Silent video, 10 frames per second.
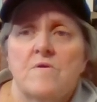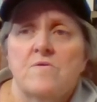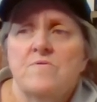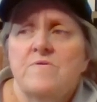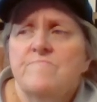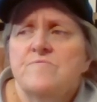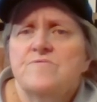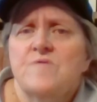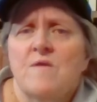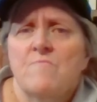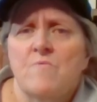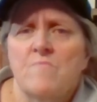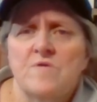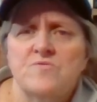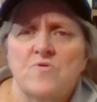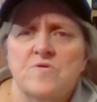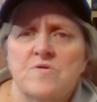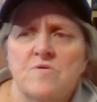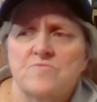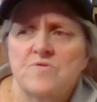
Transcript: Couldn't even decide what restaurant to go to.